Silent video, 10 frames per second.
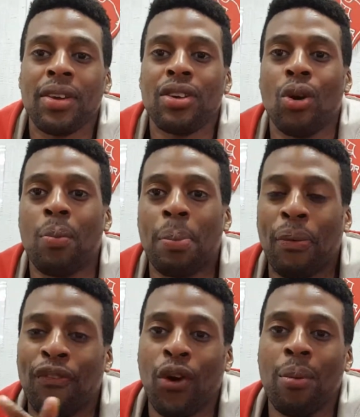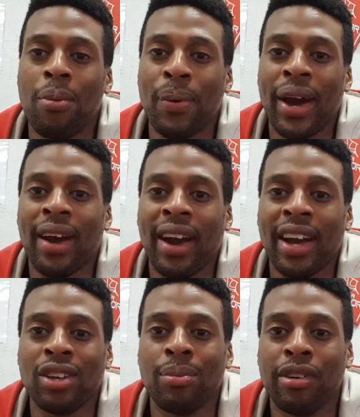you'll be performing better,
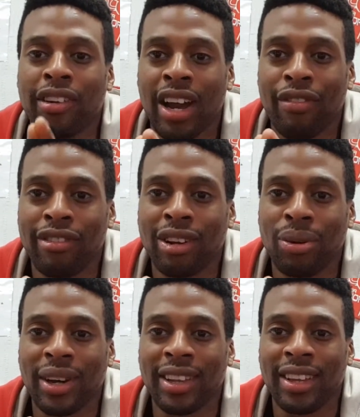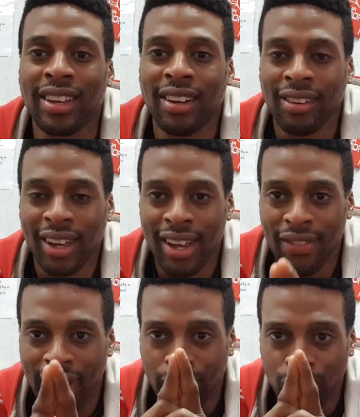and you'll be recovering quickly. Okay,
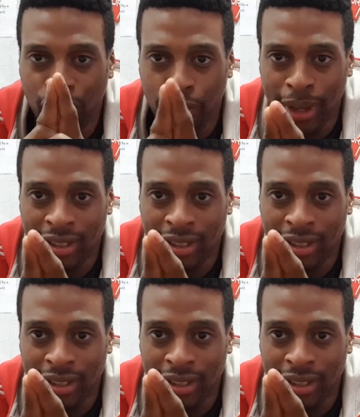that'll do for me